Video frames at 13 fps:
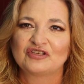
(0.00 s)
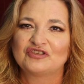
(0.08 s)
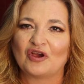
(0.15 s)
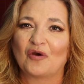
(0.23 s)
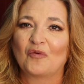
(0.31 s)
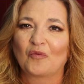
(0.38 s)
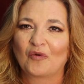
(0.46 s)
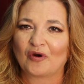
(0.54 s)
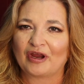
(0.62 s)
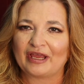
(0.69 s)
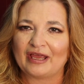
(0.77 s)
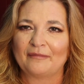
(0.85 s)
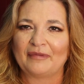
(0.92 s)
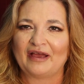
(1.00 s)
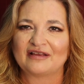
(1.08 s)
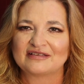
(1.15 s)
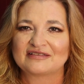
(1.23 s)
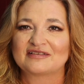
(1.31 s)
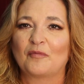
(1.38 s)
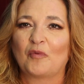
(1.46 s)
Don't worry about
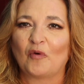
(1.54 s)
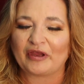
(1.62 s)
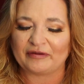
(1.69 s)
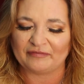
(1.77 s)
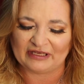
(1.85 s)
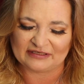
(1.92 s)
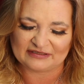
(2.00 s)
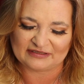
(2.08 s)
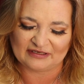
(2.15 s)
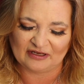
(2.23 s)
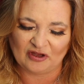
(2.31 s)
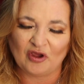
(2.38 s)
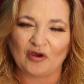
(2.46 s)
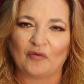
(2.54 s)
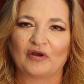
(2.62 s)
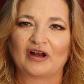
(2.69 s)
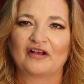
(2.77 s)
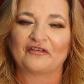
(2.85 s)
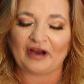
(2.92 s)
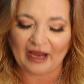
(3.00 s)
disappointment.
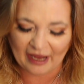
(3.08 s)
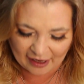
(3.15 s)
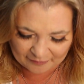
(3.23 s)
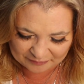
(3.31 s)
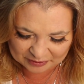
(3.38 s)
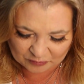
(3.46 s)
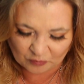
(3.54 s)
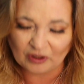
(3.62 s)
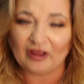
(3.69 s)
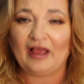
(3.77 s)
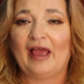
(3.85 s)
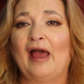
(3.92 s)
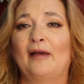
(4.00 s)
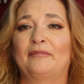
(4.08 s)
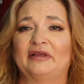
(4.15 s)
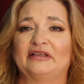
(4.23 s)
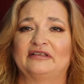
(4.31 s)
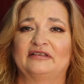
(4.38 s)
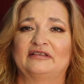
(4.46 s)
Whatever happened will happen.